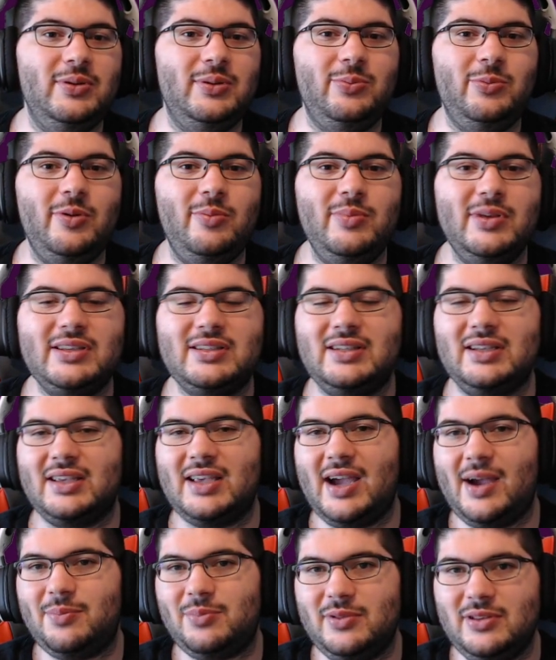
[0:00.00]
We missed the
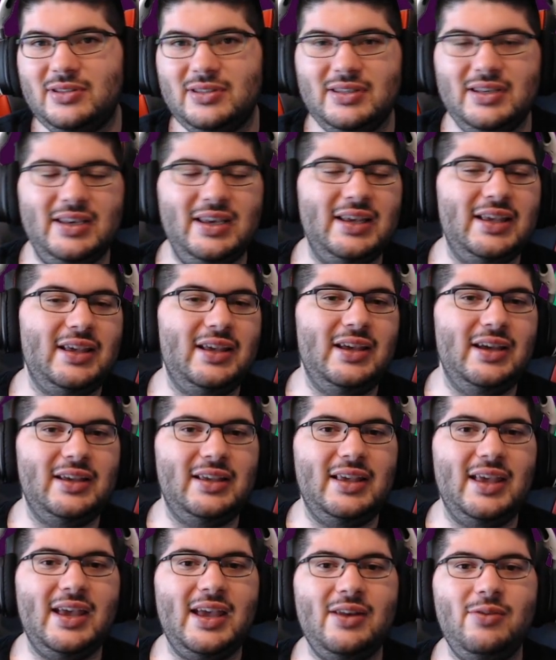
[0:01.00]
captaincy
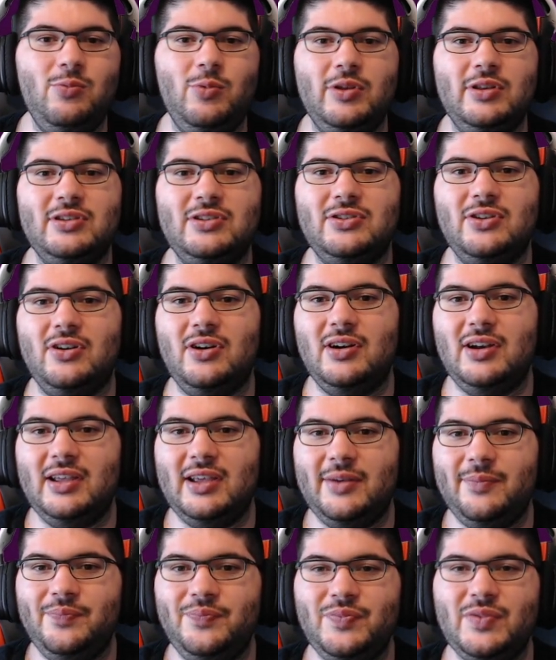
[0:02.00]
again with
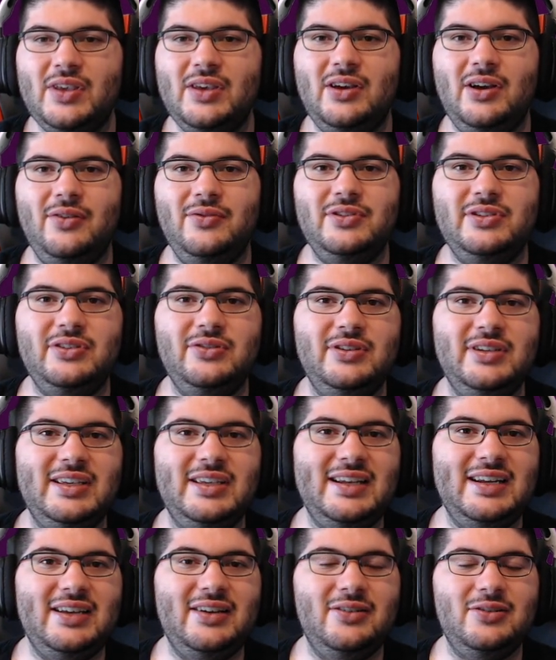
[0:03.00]
Sterling, obviously only
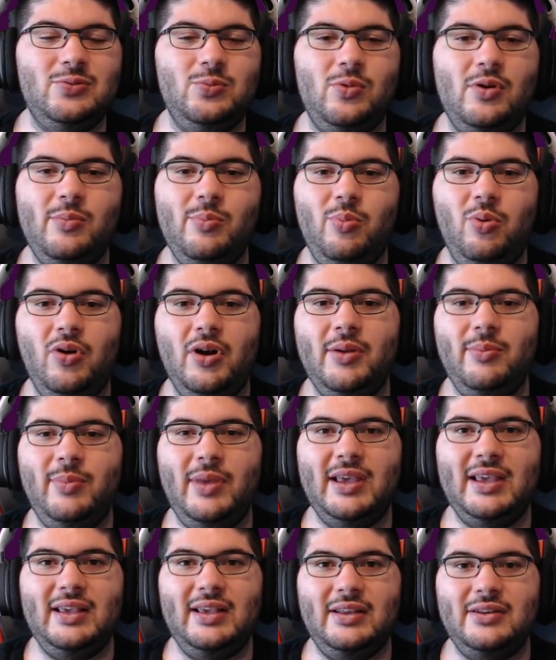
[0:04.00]
getting us 1 point,
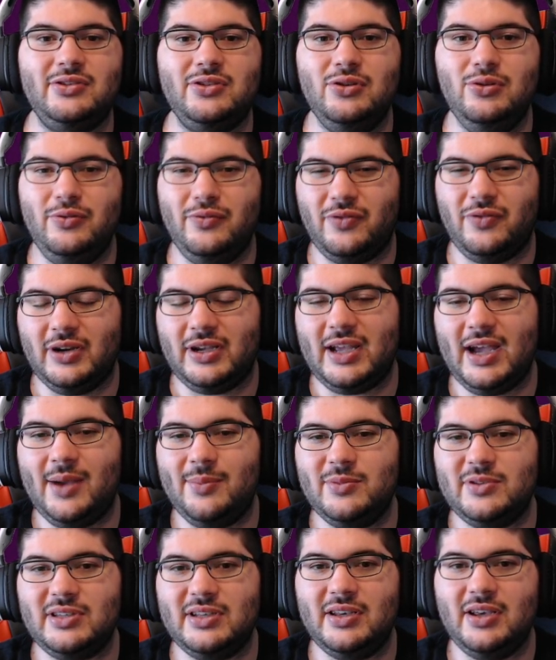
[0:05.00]
making it 2 for a
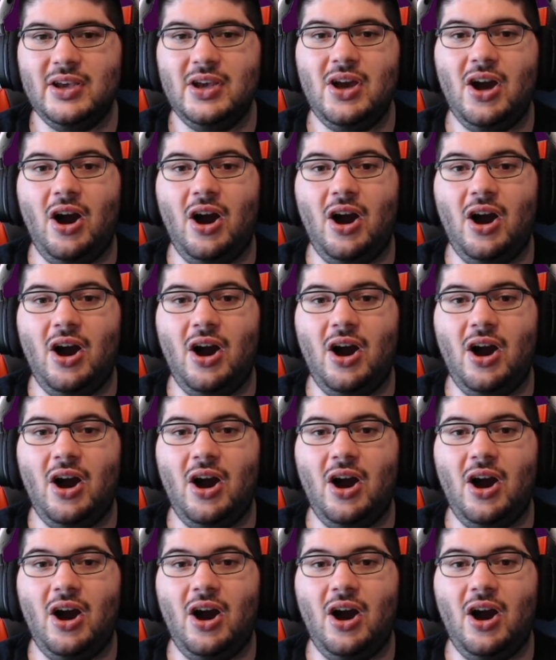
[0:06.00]
captaincy.